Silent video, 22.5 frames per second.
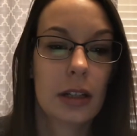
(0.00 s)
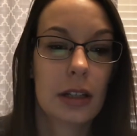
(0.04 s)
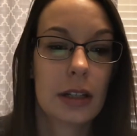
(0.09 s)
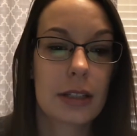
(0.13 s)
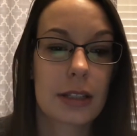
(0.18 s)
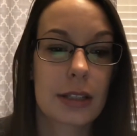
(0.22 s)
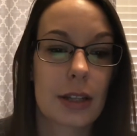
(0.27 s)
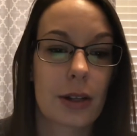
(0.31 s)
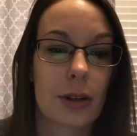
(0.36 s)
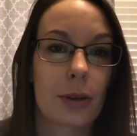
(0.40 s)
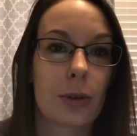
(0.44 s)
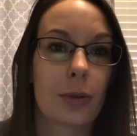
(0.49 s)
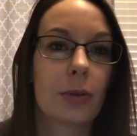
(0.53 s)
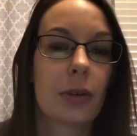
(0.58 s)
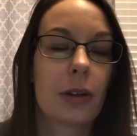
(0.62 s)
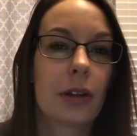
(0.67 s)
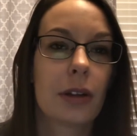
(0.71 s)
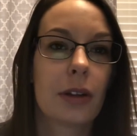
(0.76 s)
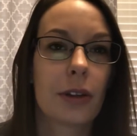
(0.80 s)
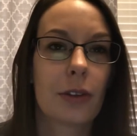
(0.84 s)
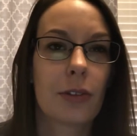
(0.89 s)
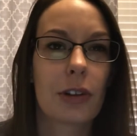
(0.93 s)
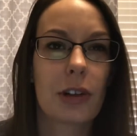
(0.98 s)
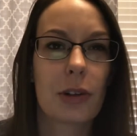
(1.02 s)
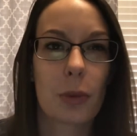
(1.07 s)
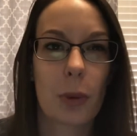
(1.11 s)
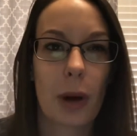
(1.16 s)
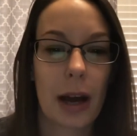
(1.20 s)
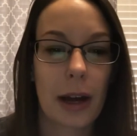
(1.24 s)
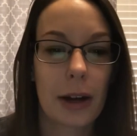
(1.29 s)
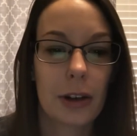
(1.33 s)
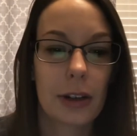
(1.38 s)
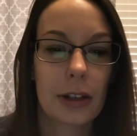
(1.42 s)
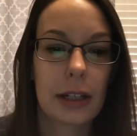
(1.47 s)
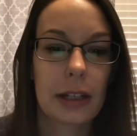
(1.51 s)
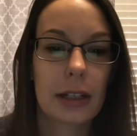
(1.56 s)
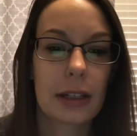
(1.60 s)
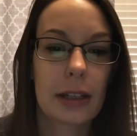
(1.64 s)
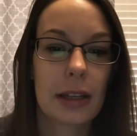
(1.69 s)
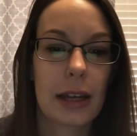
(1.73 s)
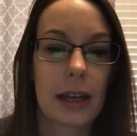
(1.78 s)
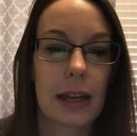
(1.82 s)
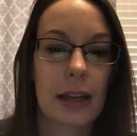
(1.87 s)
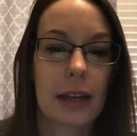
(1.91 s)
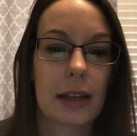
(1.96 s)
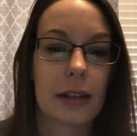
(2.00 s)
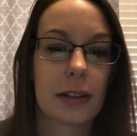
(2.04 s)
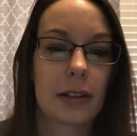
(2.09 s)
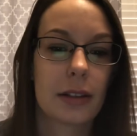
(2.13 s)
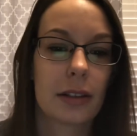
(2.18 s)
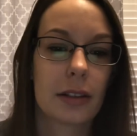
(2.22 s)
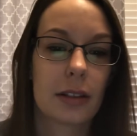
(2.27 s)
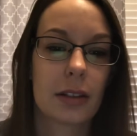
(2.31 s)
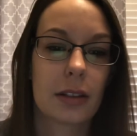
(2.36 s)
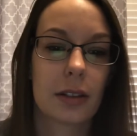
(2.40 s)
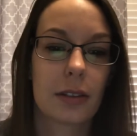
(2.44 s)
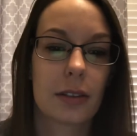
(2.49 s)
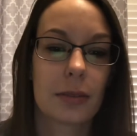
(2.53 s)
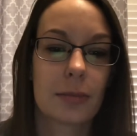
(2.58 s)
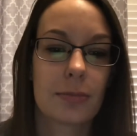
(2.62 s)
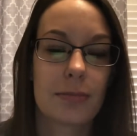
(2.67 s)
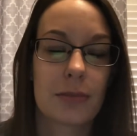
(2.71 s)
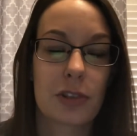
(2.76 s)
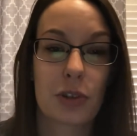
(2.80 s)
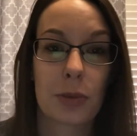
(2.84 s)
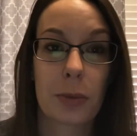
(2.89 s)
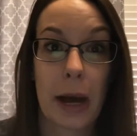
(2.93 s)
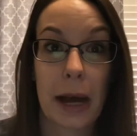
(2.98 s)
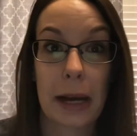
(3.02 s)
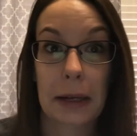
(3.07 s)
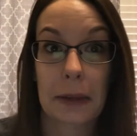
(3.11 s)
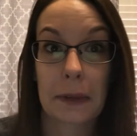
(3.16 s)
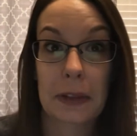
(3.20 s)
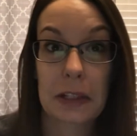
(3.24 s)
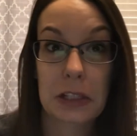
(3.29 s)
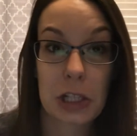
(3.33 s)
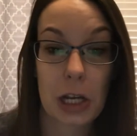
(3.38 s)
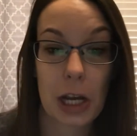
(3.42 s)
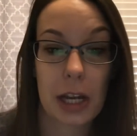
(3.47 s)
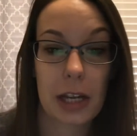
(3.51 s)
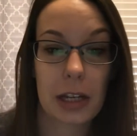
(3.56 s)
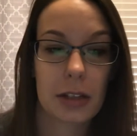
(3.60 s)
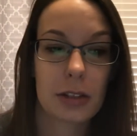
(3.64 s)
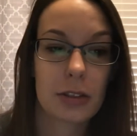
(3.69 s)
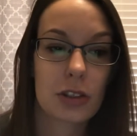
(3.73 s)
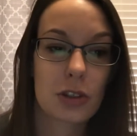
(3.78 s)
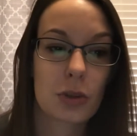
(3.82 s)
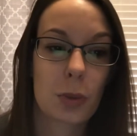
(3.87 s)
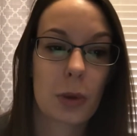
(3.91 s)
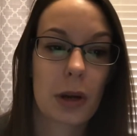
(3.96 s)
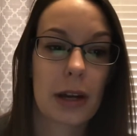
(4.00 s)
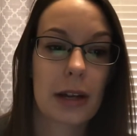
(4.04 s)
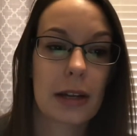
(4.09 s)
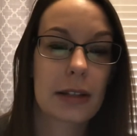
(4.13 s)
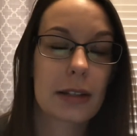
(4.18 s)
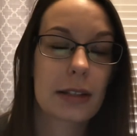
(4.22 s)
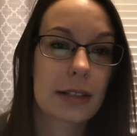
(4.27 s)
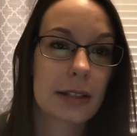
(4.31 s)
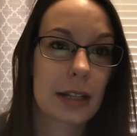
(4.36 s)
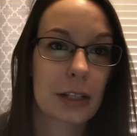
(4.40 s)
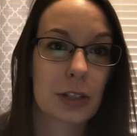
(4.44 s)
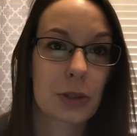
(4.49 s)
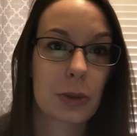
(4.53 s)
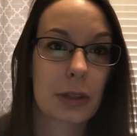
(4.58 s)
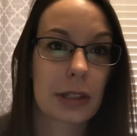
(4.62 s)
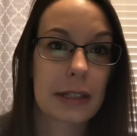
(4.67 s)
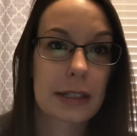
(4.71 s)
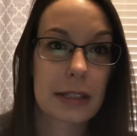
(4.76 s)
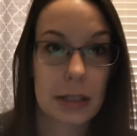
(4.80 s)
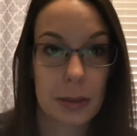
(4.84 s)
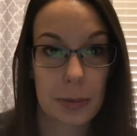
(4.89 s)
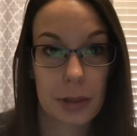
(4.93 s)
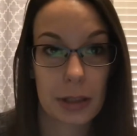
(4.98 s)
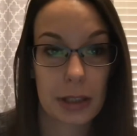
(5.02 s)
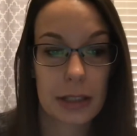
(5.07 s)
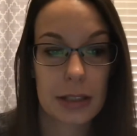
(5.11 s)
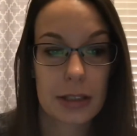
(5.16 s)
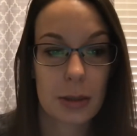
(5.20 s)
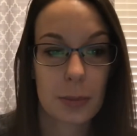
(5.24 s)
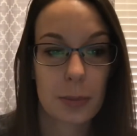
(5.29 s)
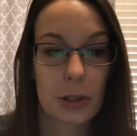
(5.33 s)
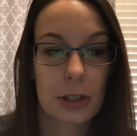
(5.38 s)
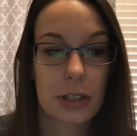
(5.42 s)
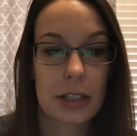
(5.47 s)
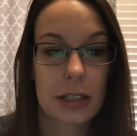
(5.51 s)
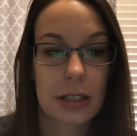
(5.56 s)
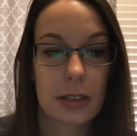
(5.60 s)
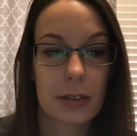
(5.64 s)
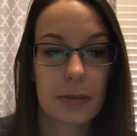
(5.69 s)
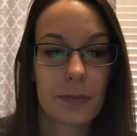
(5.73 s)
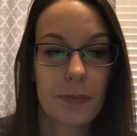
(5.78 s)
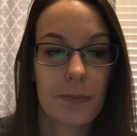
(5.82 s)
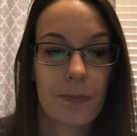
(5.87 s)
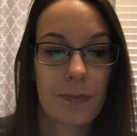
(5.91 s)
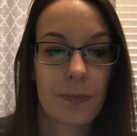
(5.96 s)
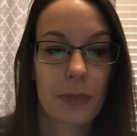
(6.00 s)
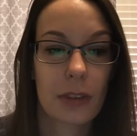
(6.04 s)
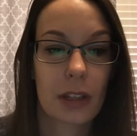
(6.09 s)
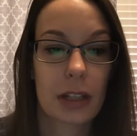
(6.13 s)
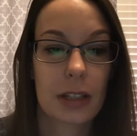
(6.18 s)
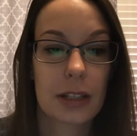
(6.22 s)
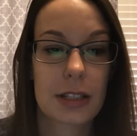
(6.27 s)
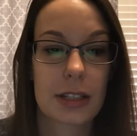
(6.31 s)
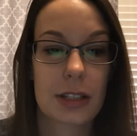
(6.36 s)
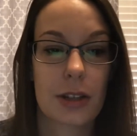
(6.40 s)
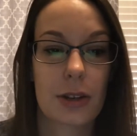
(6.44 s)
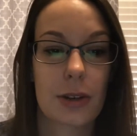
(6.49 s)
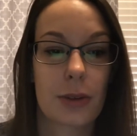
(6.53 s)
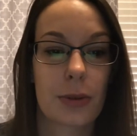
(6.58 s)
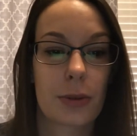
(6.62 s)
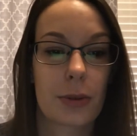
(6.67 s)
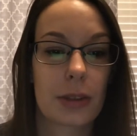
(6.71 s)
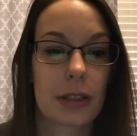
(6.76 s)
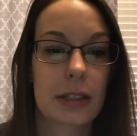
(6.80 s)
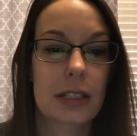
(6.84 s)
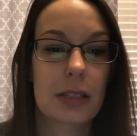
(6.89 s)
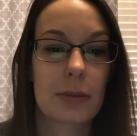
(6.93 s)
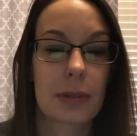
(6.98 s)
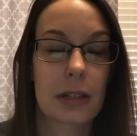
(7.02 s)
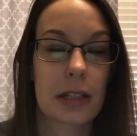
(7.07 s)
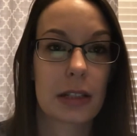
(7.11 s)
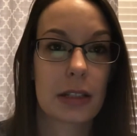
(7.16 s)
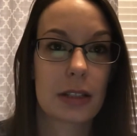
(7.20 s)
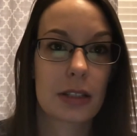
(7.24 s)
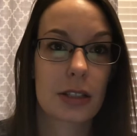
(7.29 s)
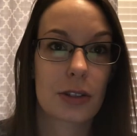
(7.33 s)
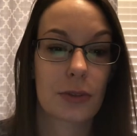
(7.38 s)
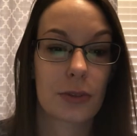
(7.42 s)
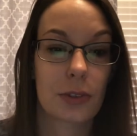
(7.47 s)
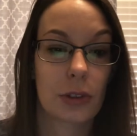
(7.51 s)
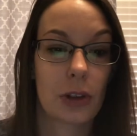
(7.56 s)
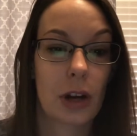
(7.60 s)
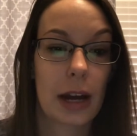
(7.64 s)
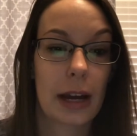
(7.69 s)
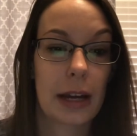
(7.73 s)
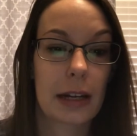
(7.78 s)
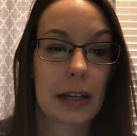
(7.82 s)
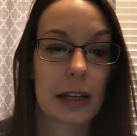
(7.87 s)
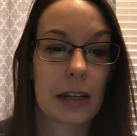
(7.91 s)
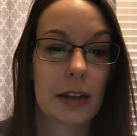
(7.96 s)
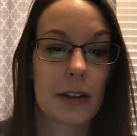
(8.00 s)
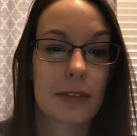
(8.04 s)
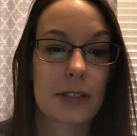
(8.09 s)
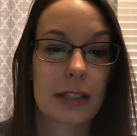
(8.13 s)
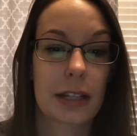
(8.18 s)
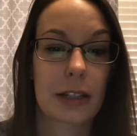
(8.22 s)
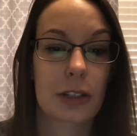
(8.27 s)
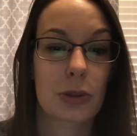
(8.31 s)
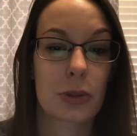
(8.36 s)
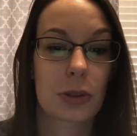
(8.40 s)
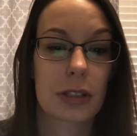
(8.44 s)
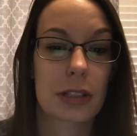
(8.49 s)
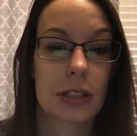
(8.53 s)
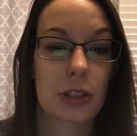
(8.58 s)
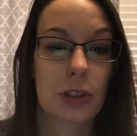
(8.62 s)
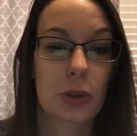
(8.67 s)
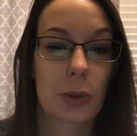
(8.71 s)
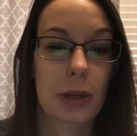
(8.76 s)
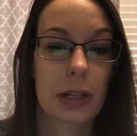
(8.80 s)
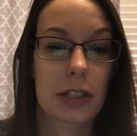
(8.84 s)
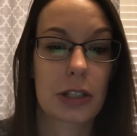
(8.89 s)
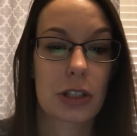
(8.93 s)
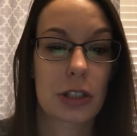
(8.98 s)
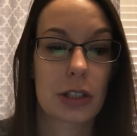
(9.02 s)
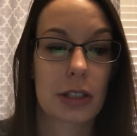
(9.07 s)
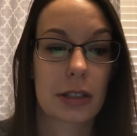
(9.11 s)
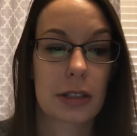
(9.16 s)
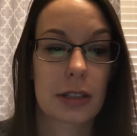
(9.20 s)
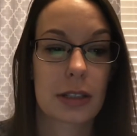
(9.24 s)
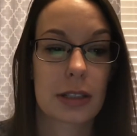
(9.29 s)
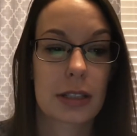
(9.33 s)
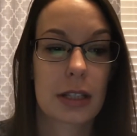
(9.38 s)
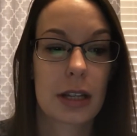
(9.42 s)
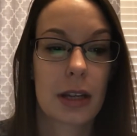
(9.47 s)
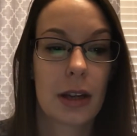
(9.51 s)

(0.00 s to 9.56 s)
So the rewiring can dramatically change what sexually stimulates a person. So this means a variety of sexual situations